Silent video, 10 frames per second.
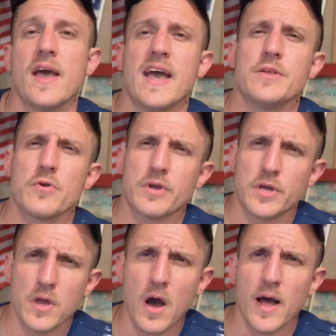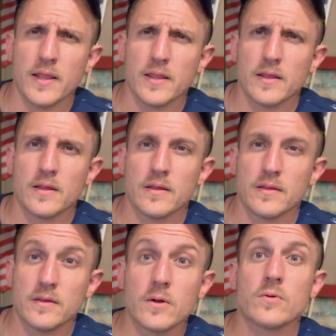And your gut
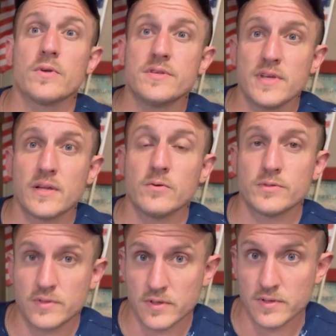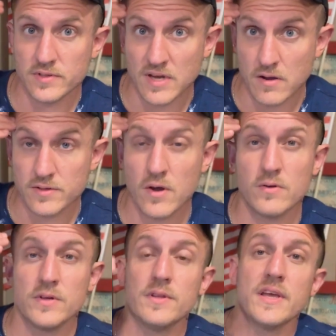literally signals to
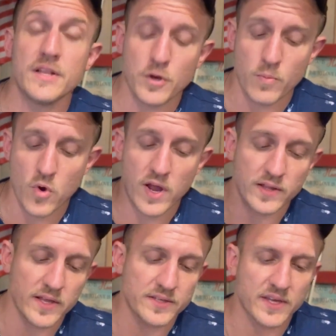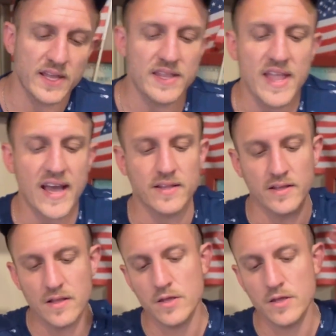serotonin in your brain. It's connected.